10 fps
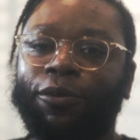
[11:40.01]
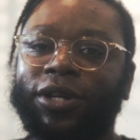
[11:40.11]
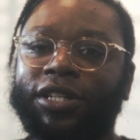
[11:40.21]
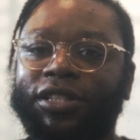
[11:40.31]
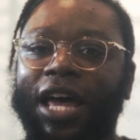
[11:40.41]

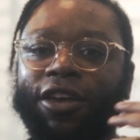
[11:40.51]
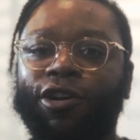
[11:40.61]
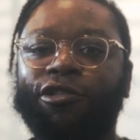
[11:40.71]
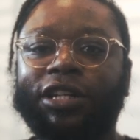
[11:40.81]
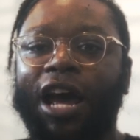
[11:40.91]
which is like
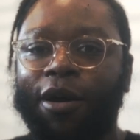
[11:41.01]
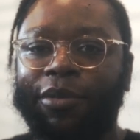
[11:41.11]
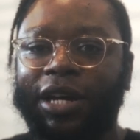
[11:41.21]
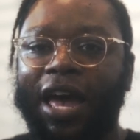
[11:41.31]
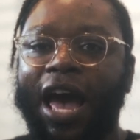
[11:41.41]
your
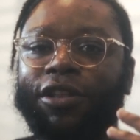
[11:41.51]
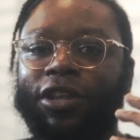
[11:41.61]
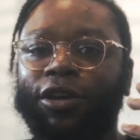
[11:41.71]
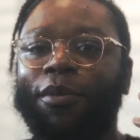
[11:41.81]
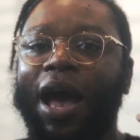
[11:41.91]
retirement account
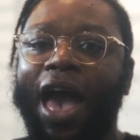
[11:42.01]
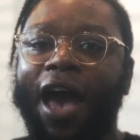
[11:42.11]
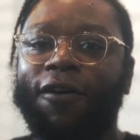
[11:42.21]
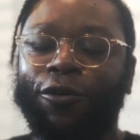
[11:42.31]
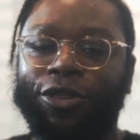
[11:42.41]
that you might
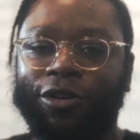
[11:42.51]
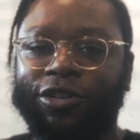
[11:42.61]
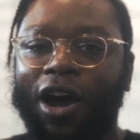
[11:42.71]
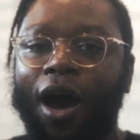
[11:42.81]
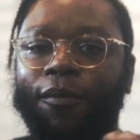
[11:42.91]
have with your
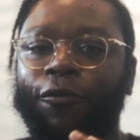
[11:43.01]
job.